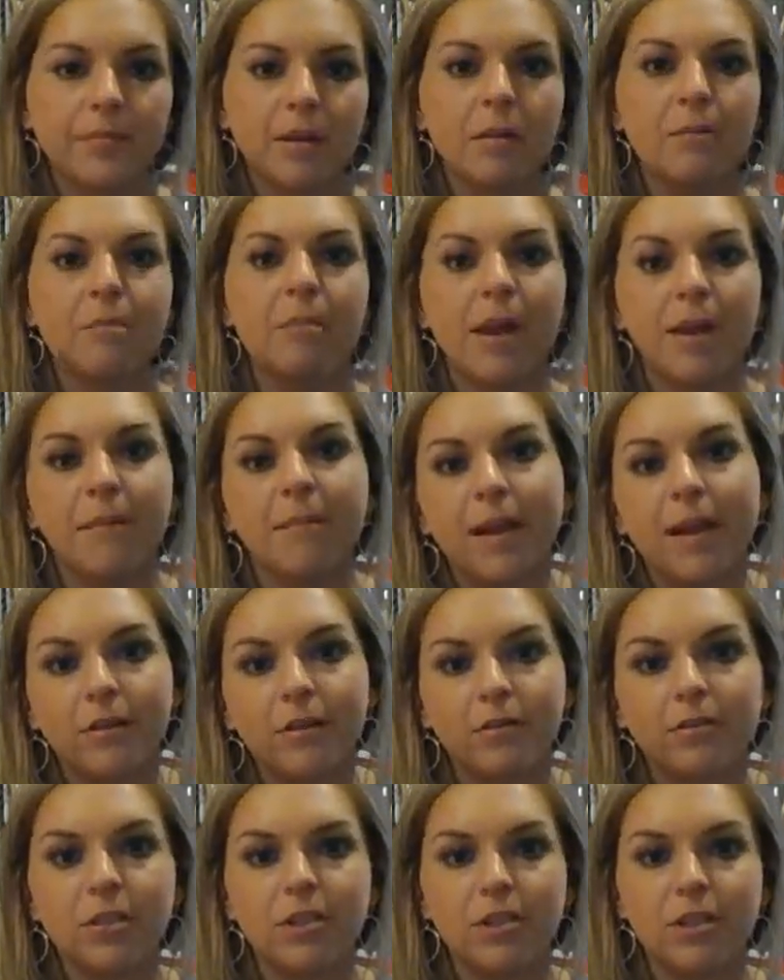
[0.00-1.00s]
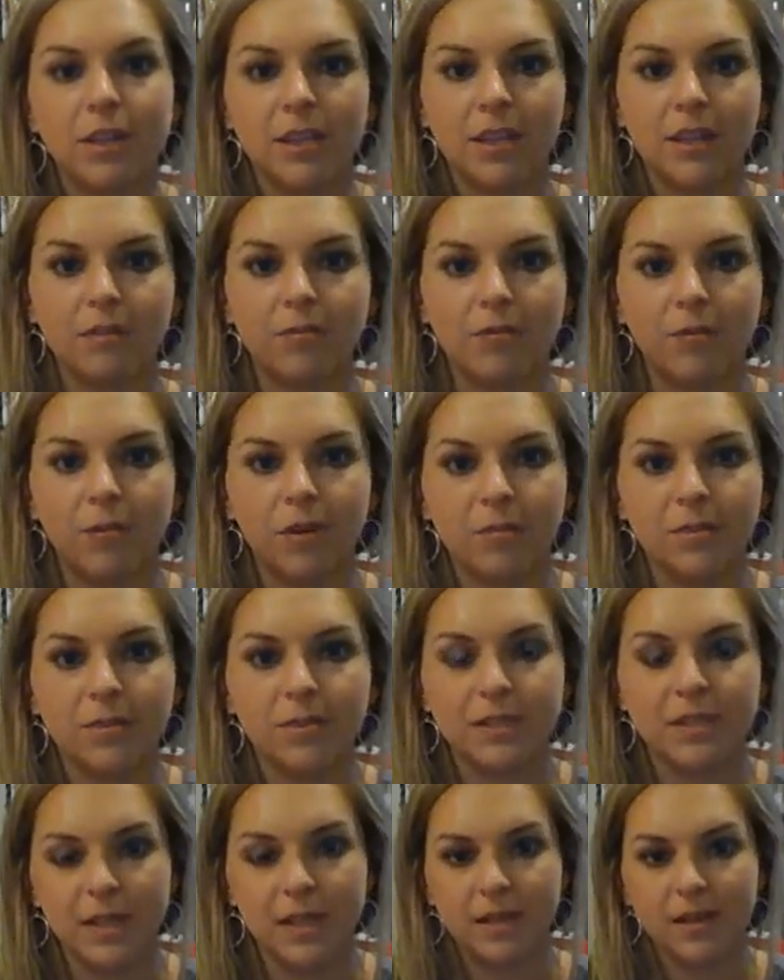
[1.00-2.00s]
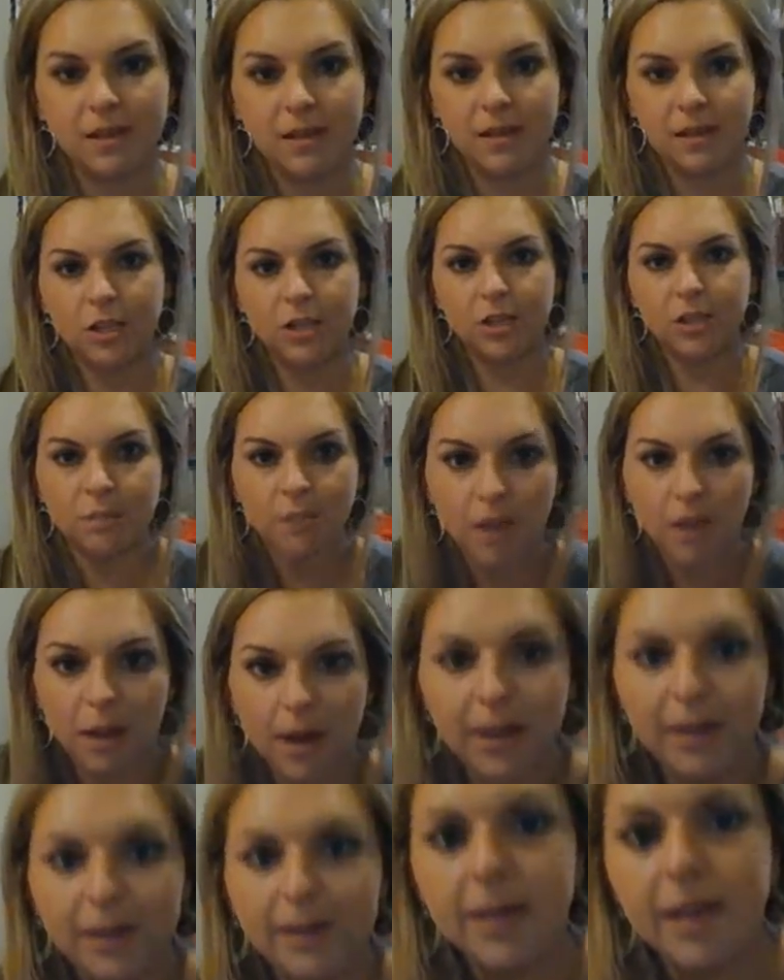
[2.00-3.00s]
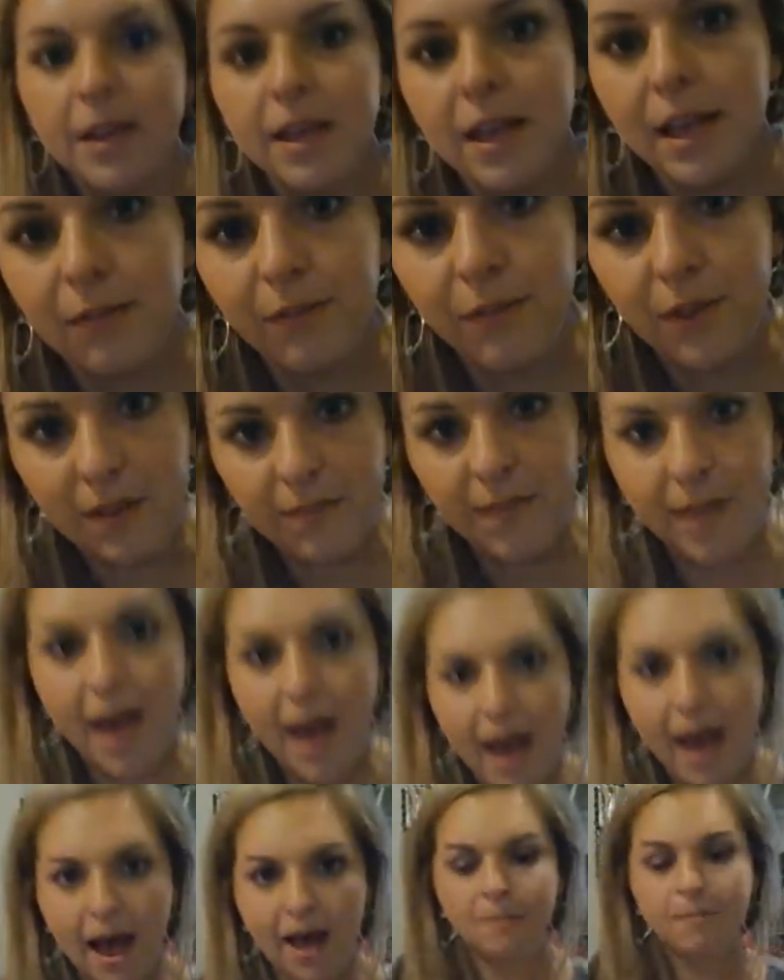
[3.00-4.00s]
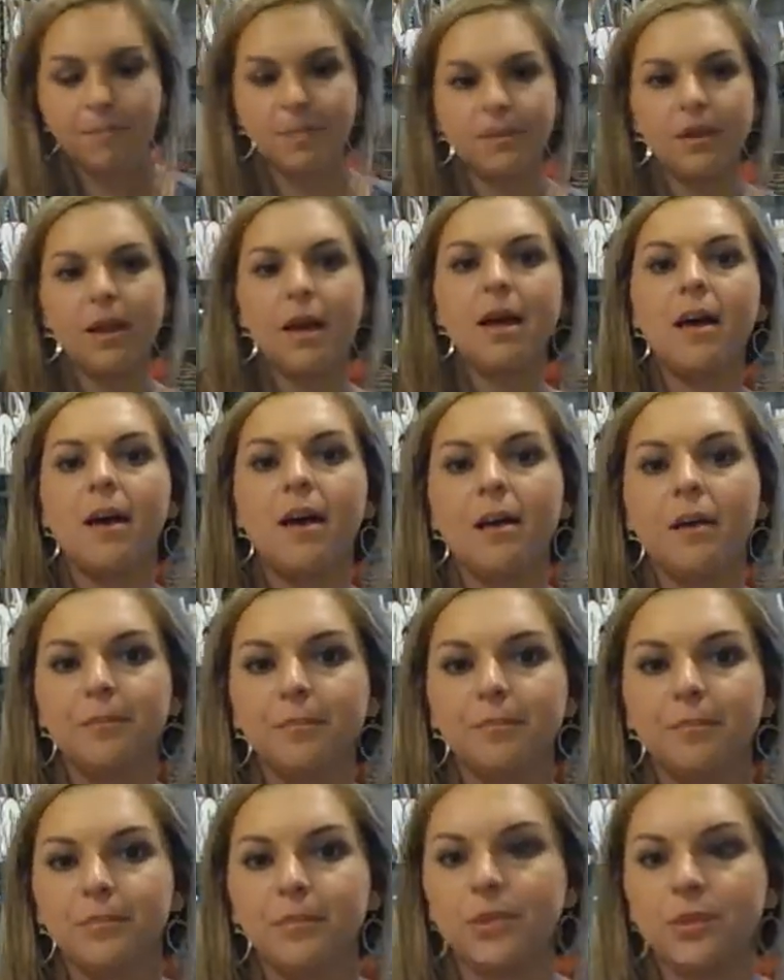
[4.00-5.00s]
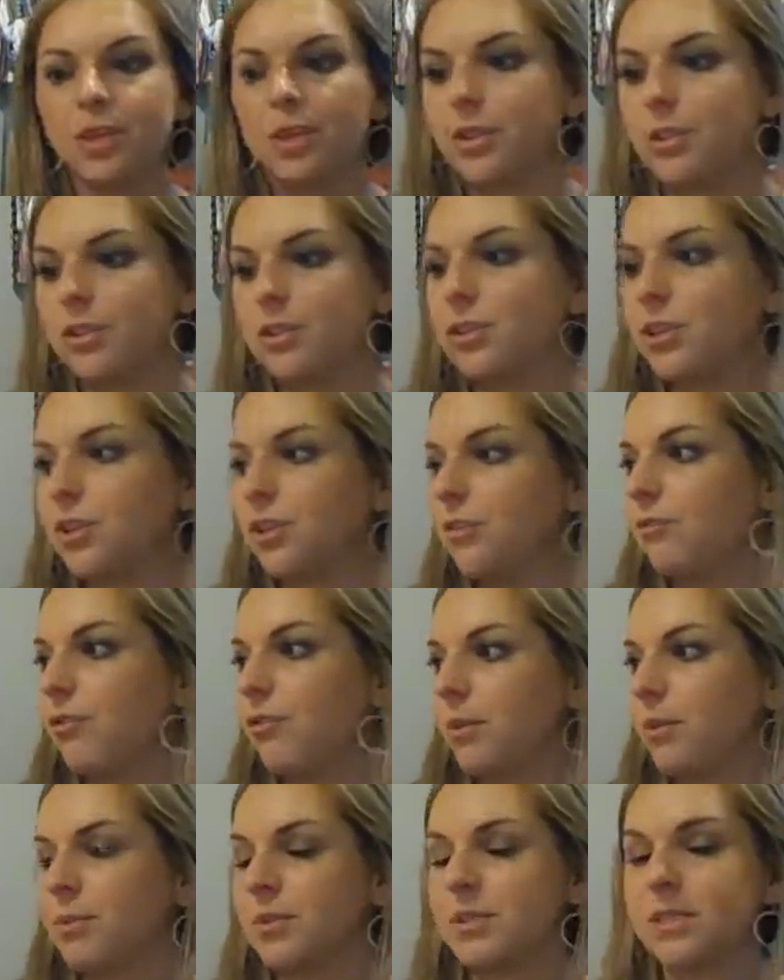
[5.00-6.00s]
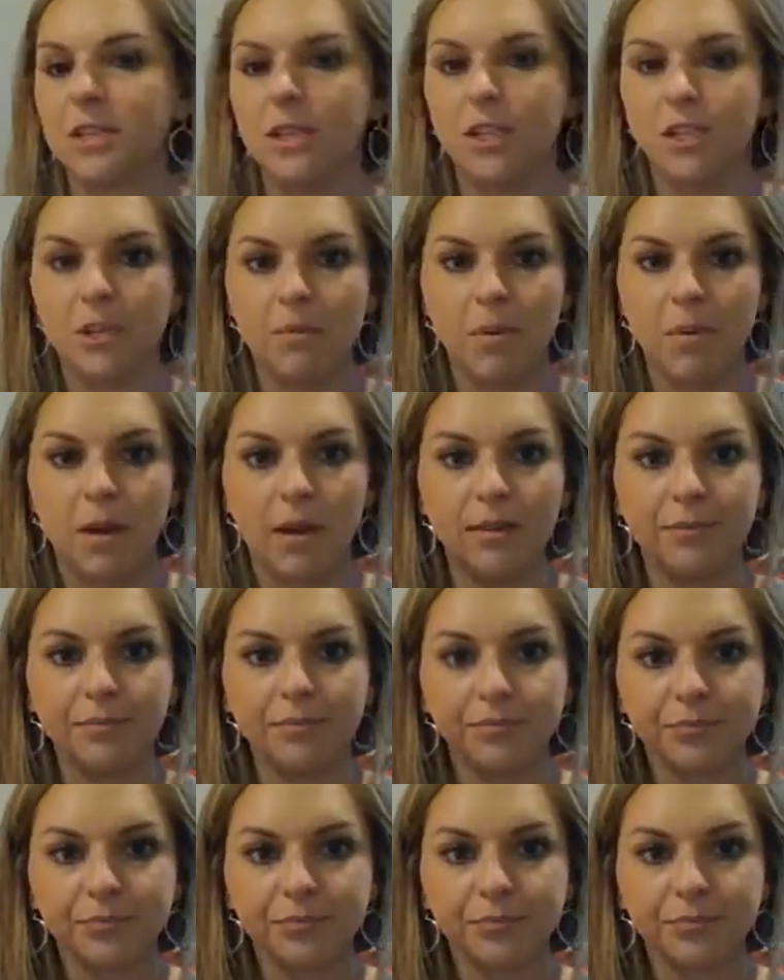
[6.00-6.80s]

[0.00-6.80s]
But Michael's, you can get the 40% coupon if you have the app. You can use your 40% coupon,